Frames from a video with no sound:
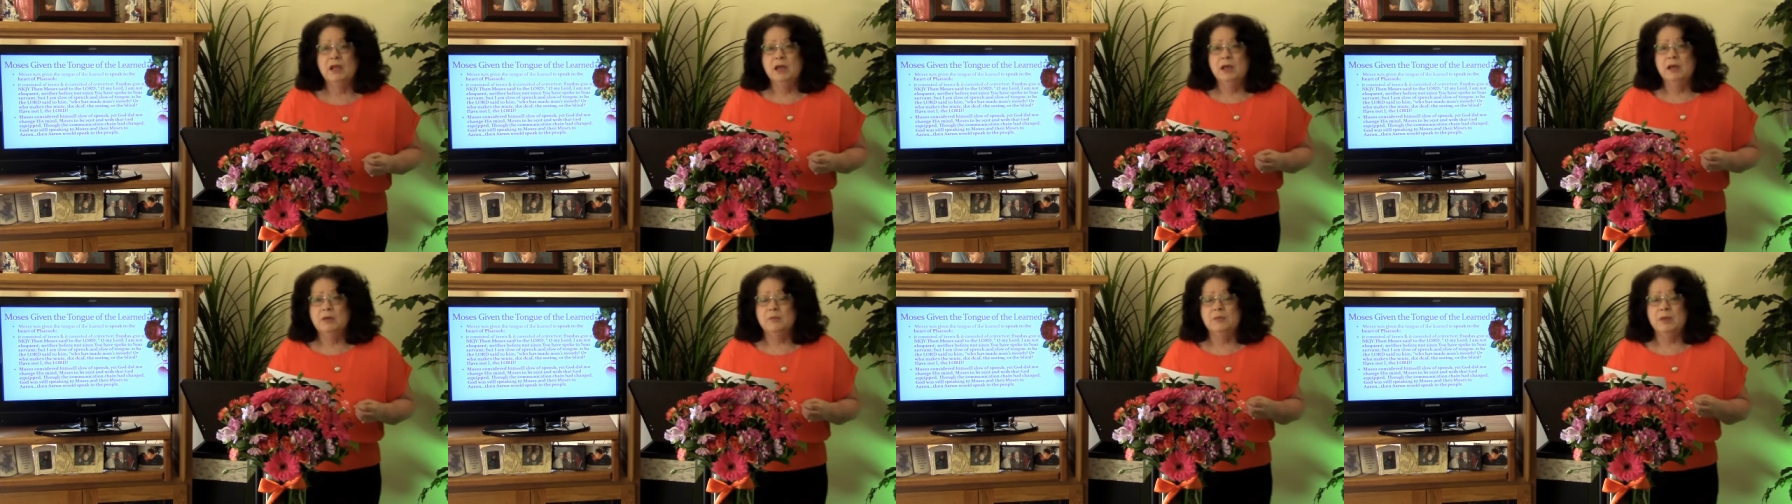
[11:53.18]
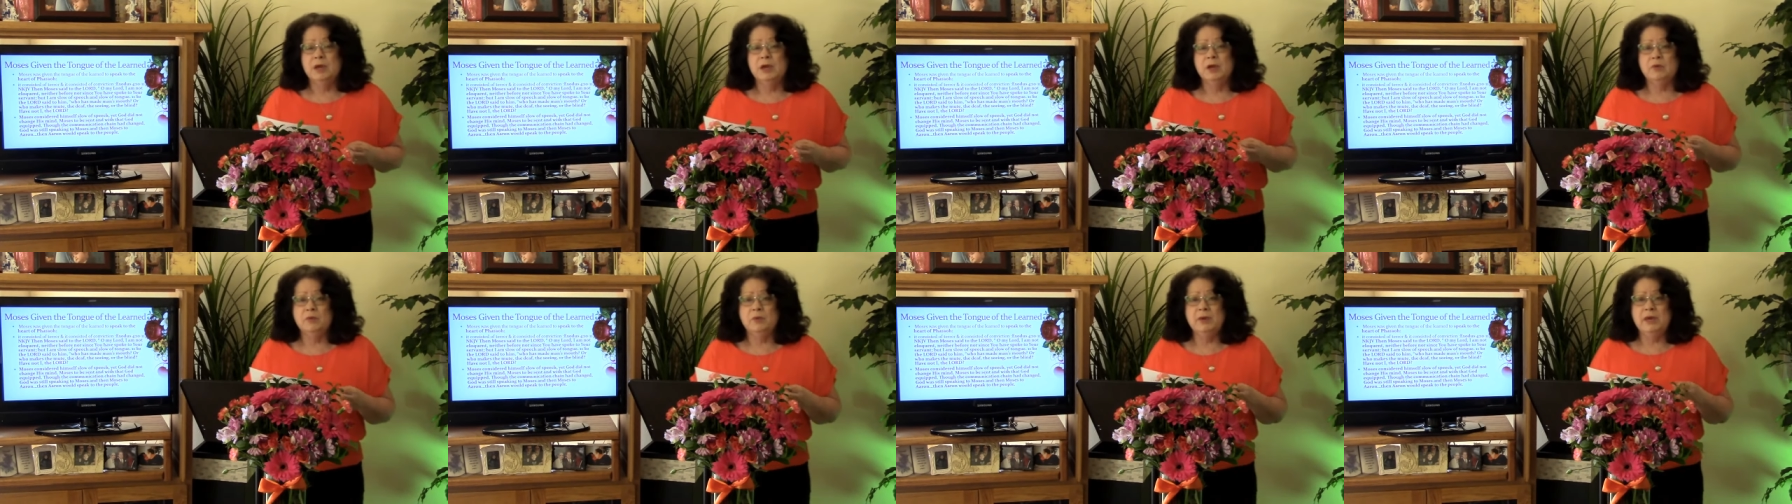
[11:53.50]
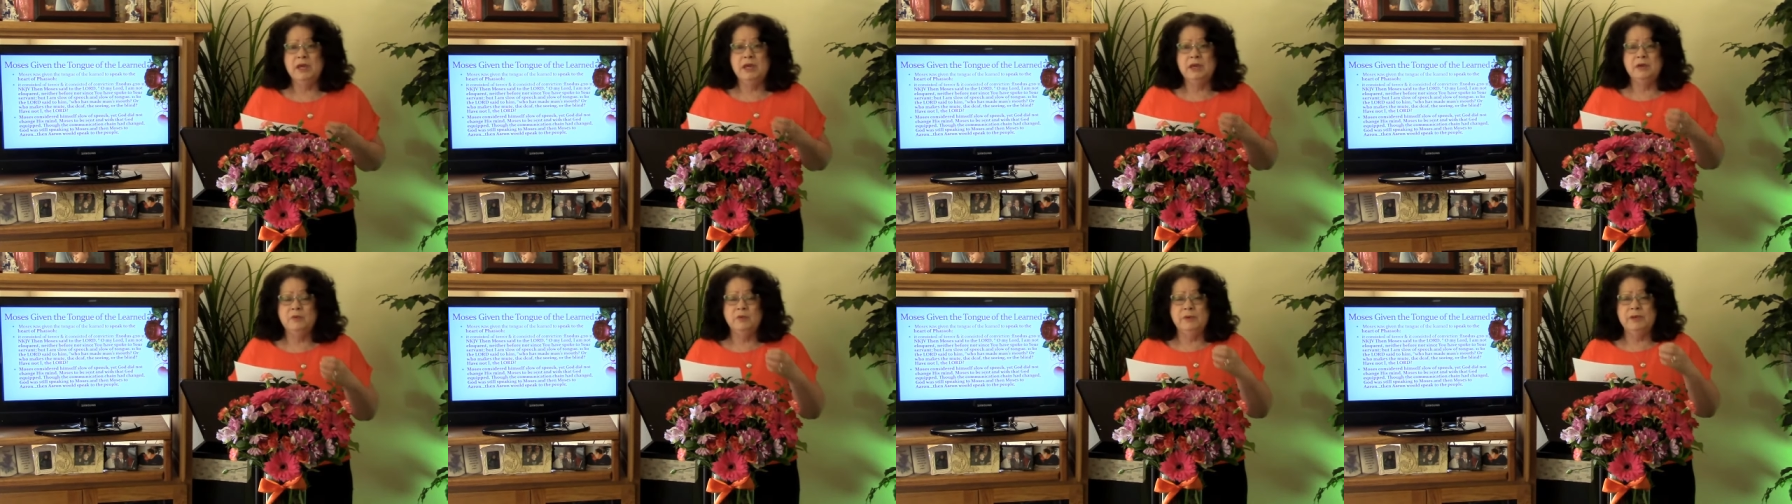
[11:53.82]
But
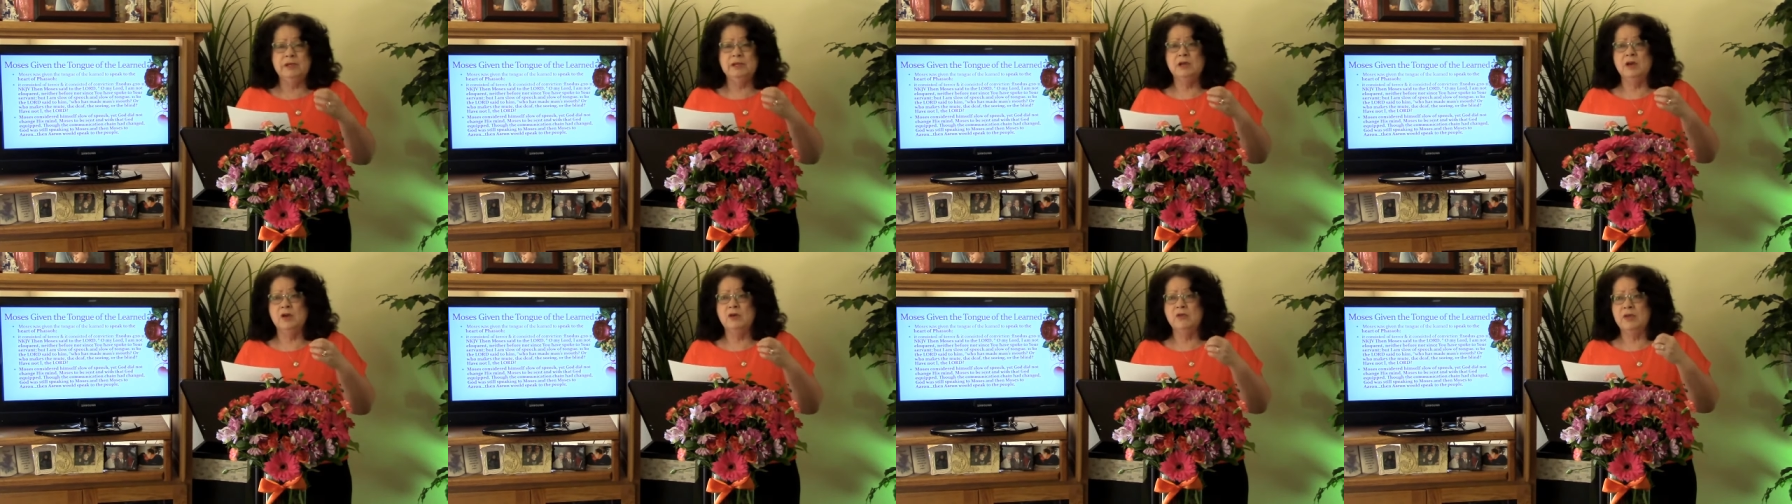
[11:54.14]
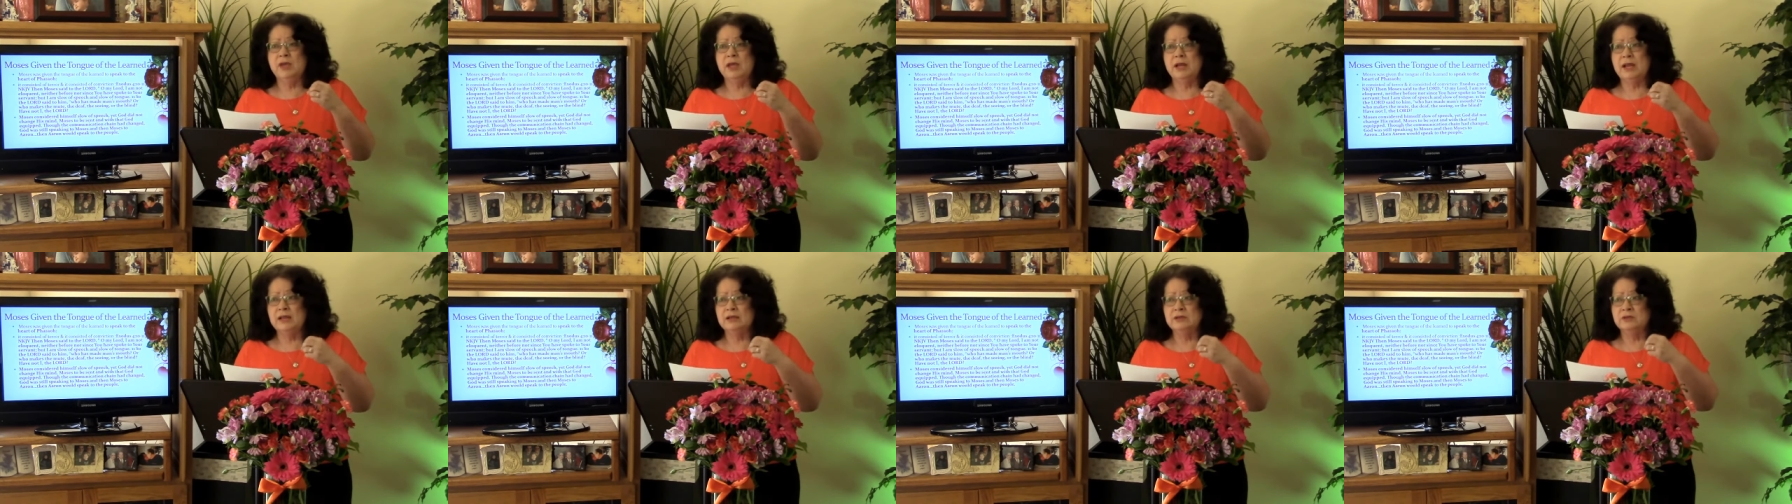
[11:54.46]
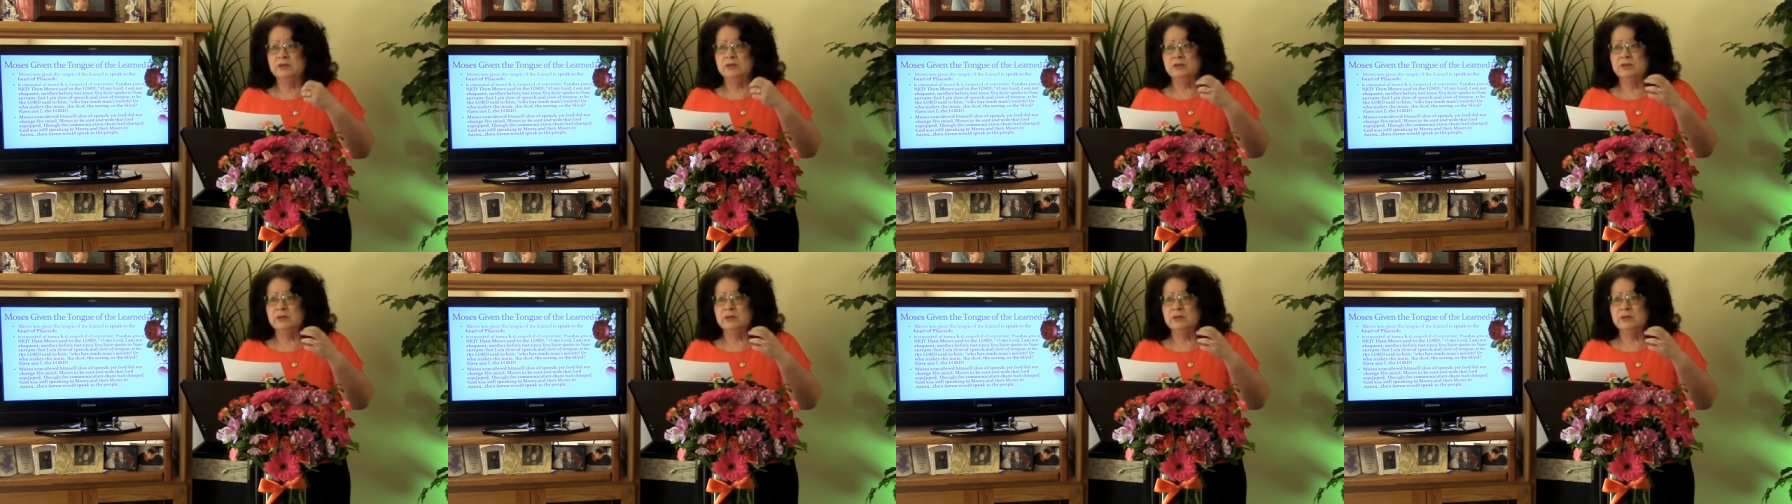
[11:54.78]
we, we know that as